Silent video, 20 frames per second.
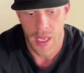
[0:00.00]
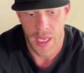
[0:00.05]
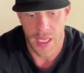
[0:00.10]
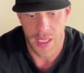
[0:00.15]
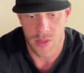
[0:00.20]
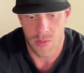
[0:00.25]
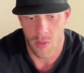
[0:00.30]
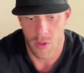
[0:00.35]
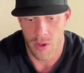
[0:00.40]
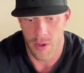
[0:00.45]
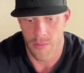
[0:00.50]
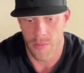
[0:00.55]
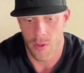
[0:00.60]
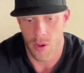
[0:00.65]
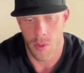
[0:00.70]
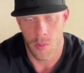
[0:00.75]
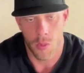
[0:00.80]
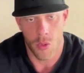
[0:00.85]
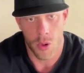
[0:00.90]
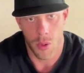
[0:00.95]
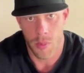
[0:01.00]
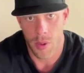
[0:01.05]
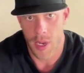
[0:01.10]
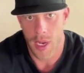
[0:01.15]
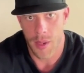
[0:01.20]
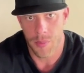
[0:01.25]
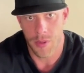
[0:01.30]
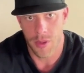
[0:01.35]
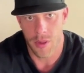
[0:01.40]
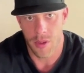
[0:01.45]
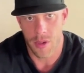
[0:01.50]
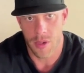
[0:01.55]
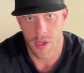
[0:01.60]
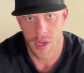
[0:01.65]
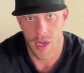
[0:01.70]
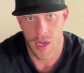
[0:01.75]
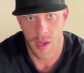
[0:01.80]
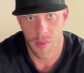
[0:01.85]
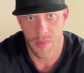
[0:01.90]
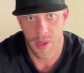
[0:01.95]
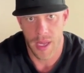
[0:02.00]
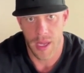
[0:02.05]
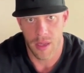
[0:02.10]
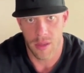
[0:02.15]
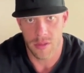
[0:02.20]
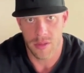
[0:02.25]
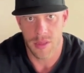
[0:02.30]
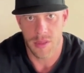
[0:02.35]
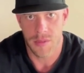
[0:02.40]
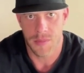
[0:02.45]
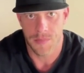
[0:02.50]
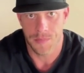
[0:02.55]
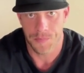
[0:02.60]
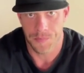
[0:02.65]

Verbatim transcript: It's one of our more popular compounds.